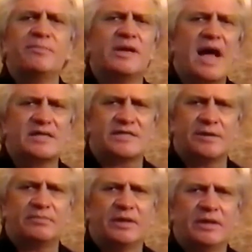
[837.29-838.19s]

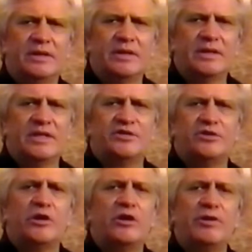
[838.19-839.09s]
concept that
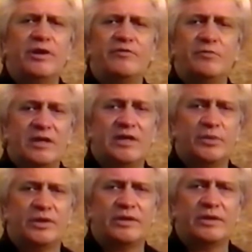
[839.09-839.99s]
you're already familiar
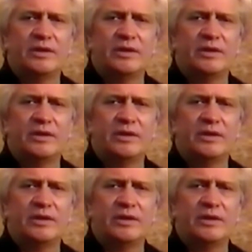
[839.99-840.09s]
with,